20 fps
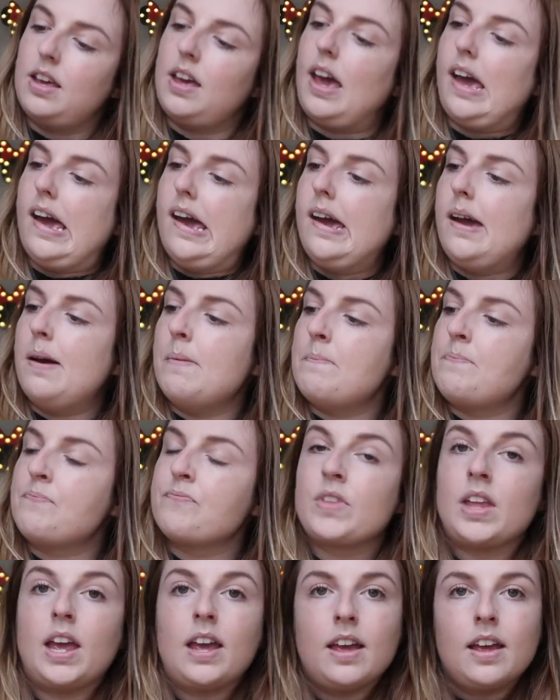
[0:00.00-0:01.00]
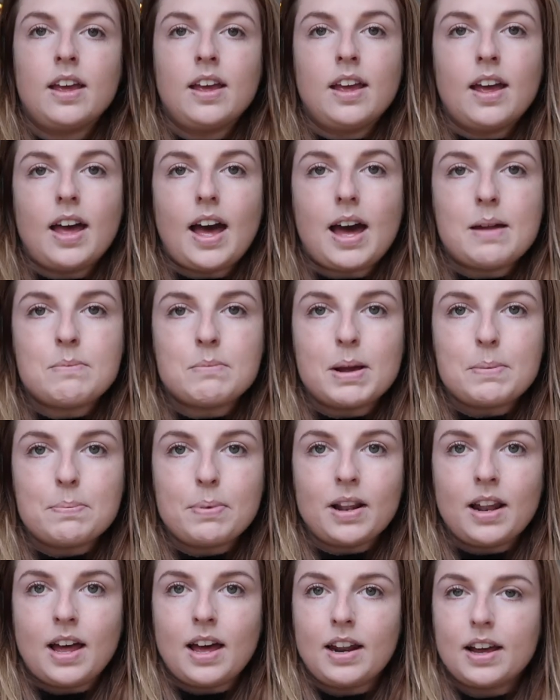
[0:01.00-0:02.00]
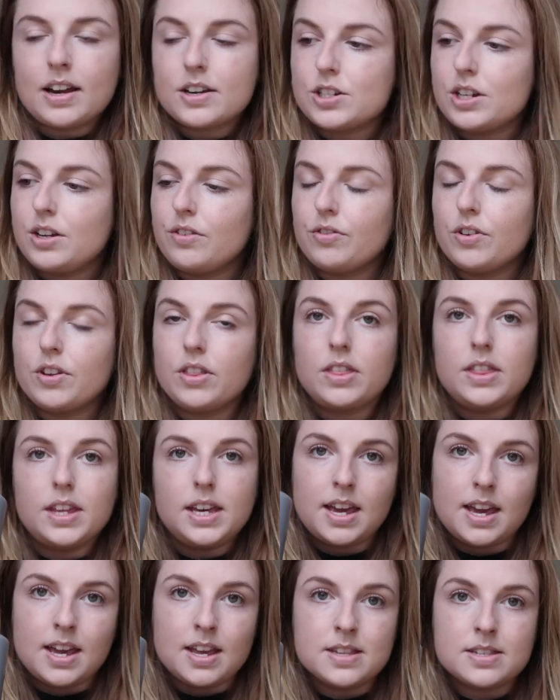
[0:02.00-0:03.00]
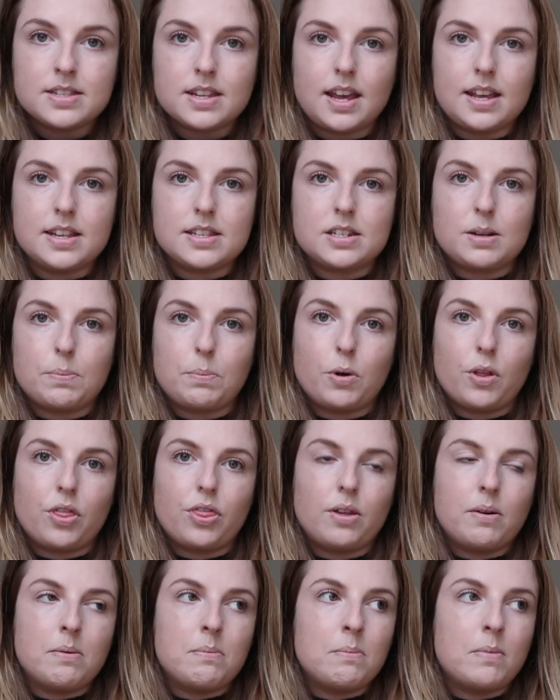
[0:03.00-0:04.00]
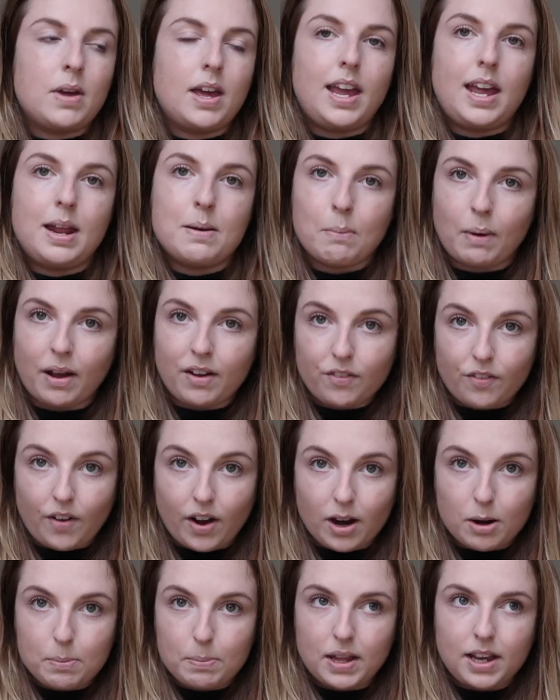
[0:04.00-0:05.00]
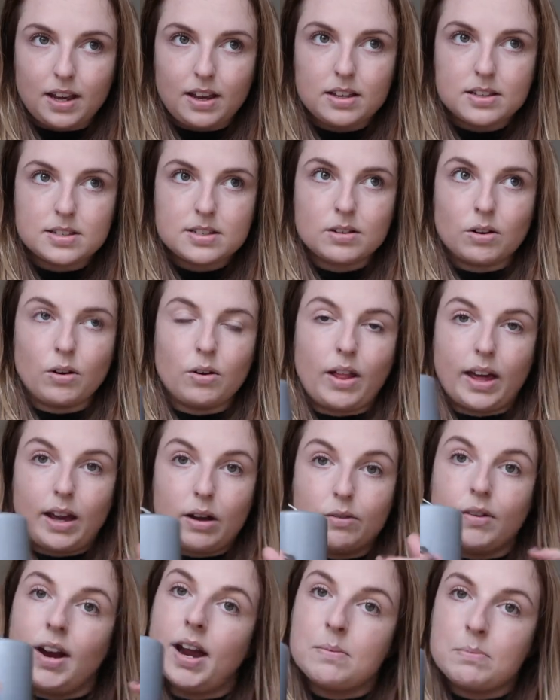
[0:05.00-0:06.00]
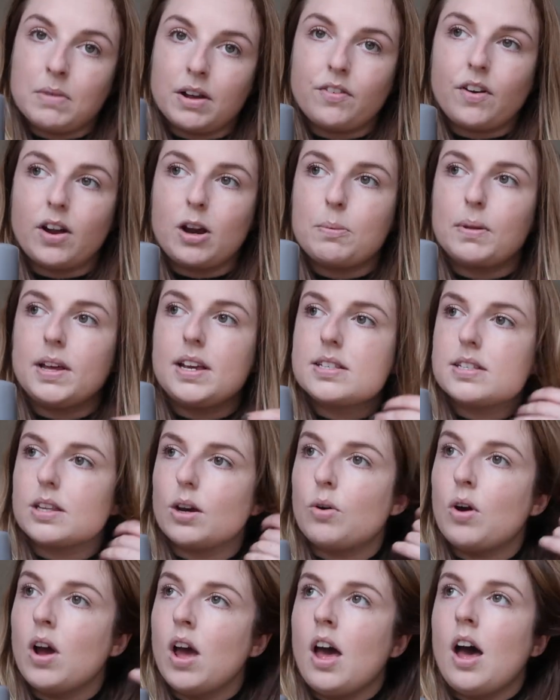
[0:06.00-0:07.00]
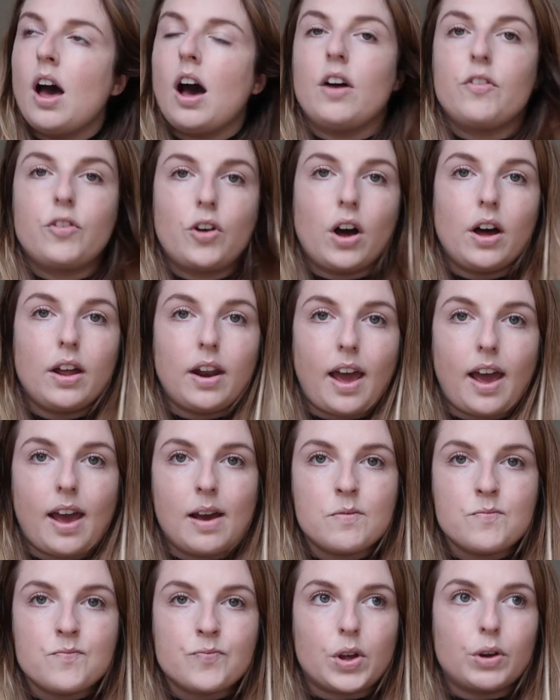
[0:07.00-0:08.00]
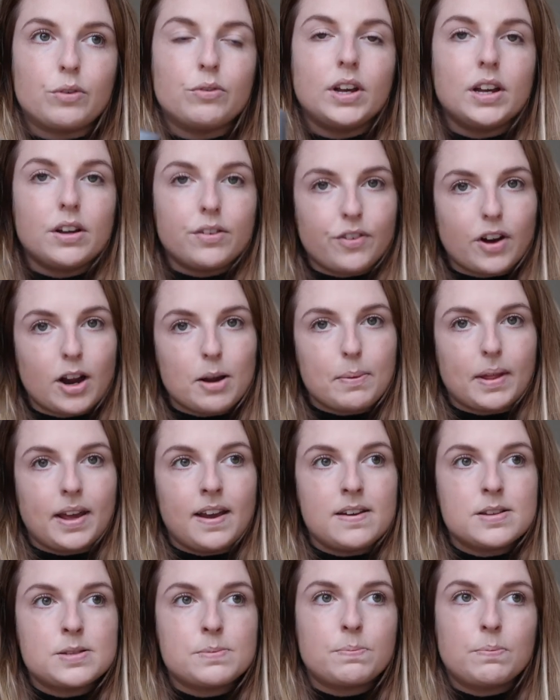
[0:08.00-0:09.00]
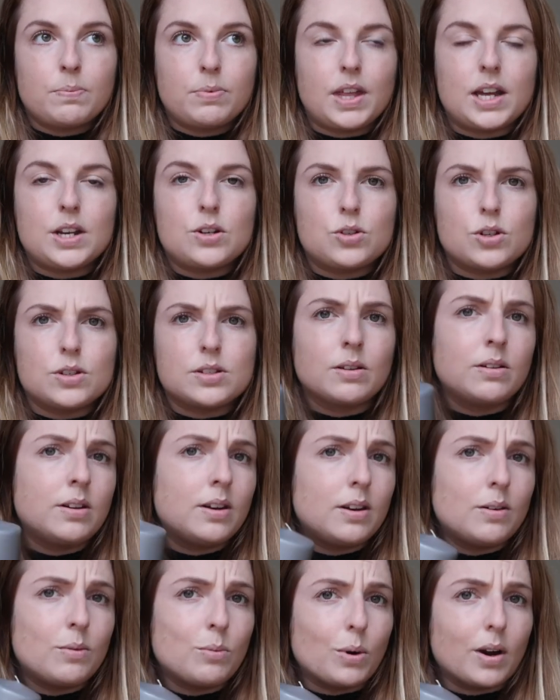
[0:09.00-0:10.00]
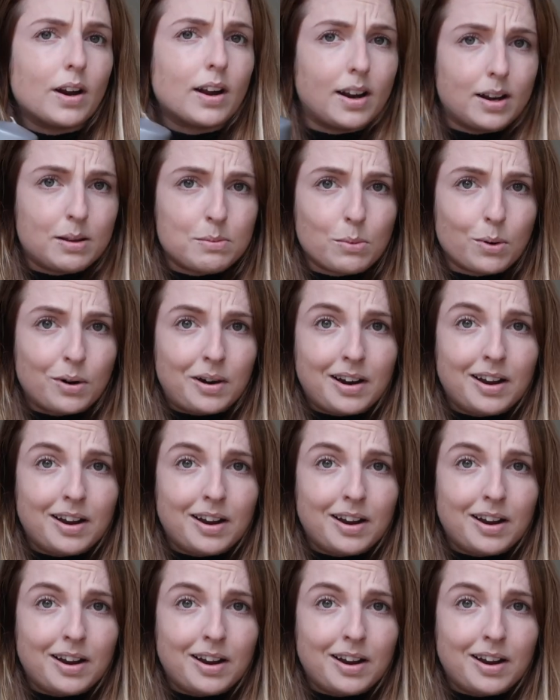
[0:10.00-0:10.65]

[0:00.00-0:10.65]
Um, and my plan actually for these is to put them in my fireplace or like around my fireplace. So I've got um, a real fireplace that doesn't work anymore.